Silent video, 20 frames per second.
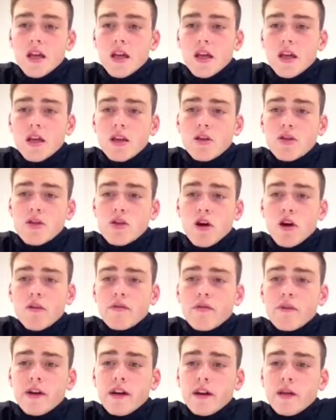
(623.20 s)
you
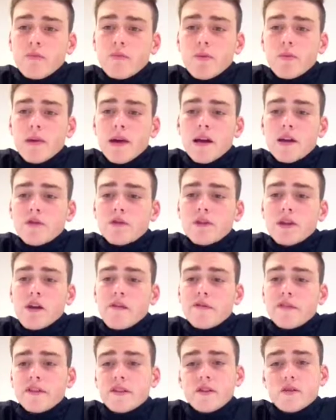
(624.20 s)
can't really prepare
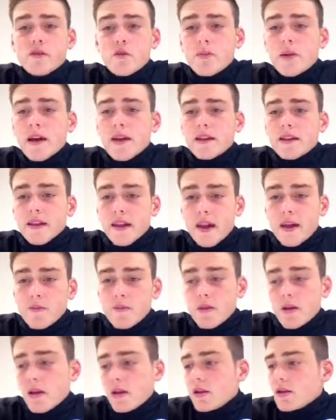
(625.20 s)
yourself until you're playing the
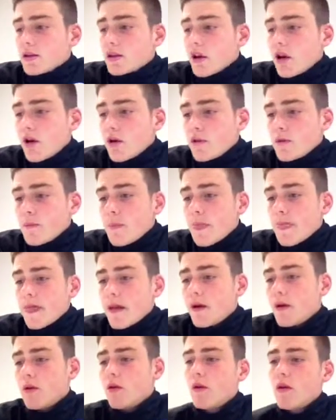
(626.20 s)
game. So
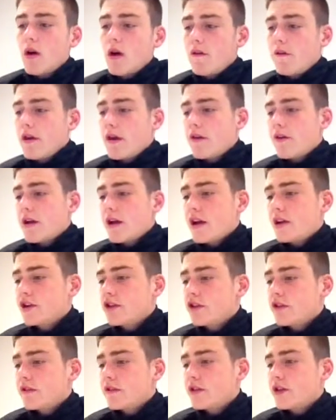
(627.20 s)
a
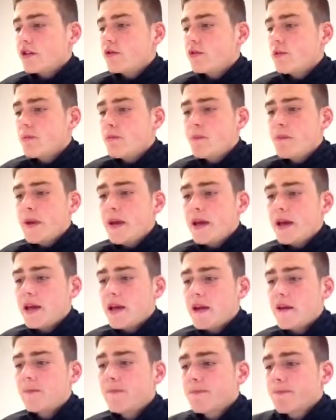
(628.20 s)
variation of this would
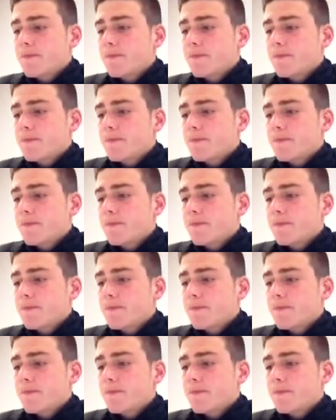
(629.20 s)
be